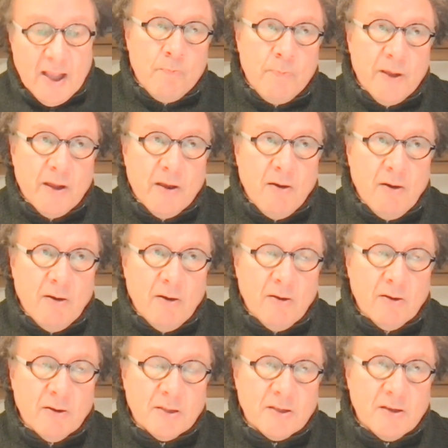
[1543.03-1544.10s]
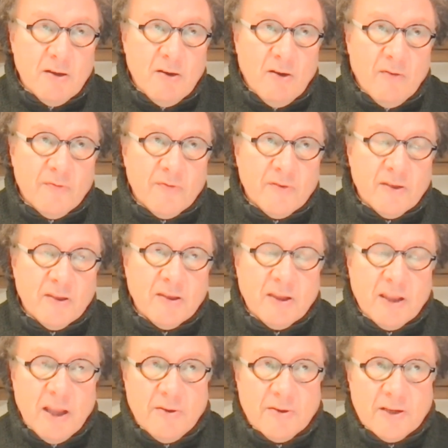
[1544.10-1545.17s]
Because of
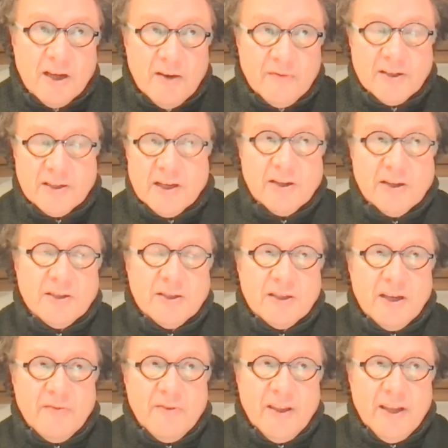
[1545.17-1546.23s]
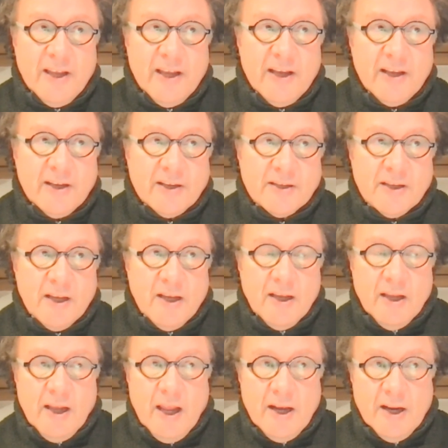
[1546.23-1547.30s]
those kind of discussions over the years
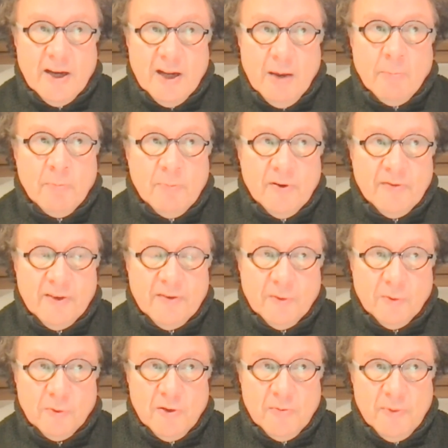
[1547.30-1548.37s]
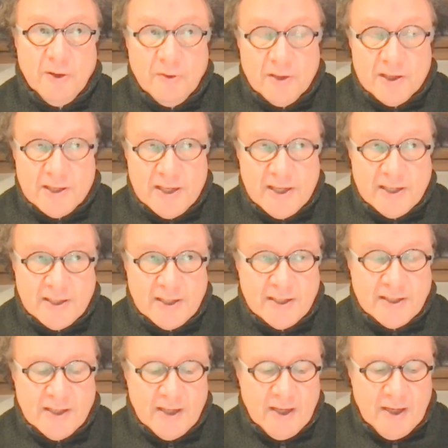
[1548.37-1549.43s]
in a number of different autoimmune
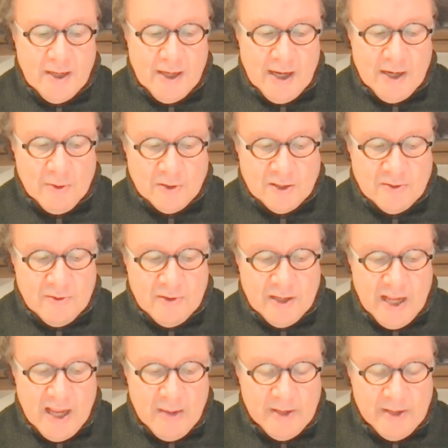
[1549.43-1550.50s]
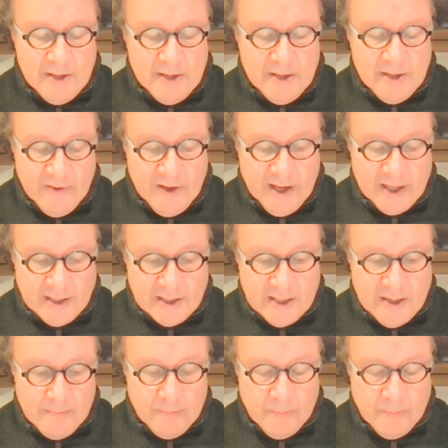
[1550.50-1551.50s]
diseases and also in MECFS,